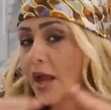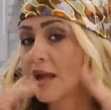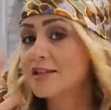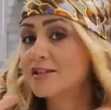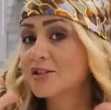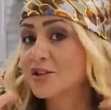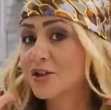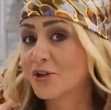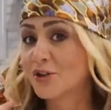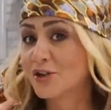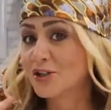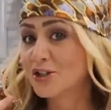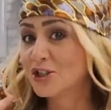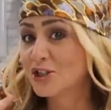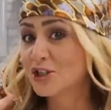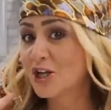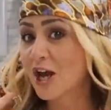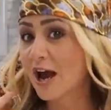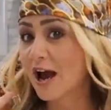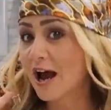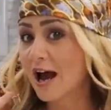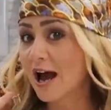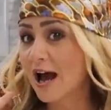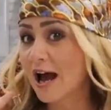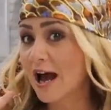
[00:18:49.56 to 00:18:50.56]

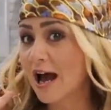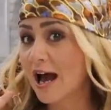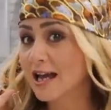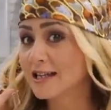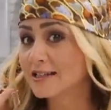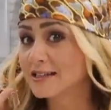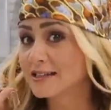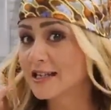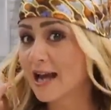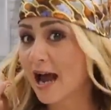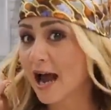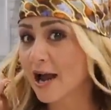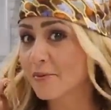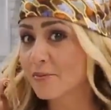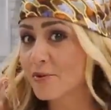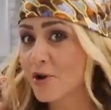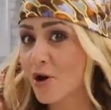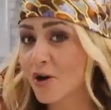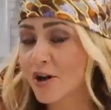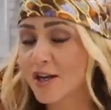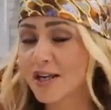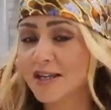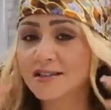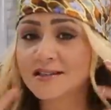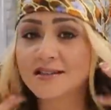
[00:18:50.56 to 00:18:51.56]
Screenshot and tag me
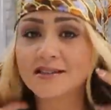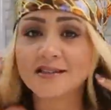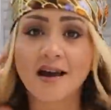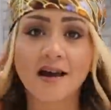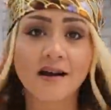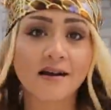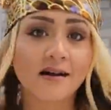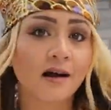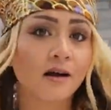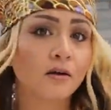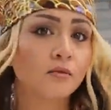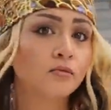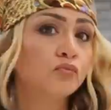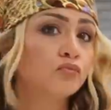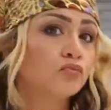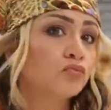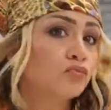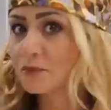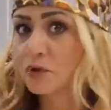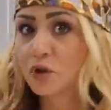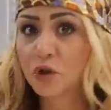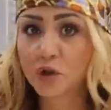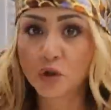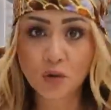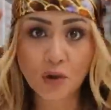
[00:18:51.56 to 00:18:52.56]
on Instagram.
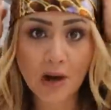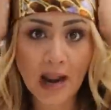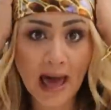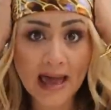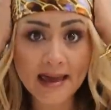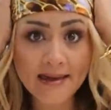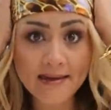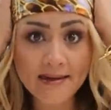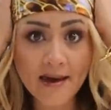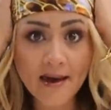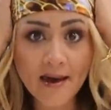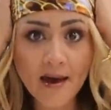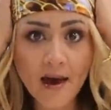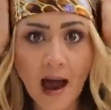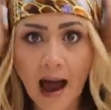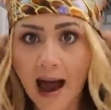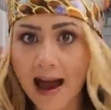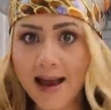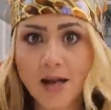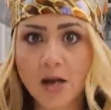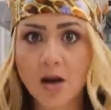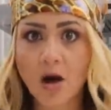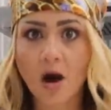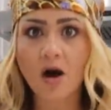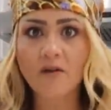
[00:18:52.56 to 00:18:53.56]
Do you like it? I
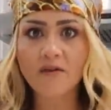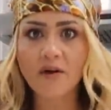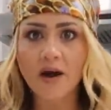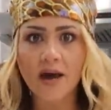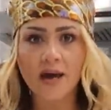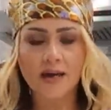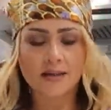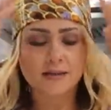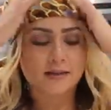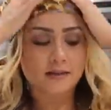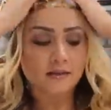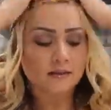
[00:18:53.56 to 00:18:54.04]
love it.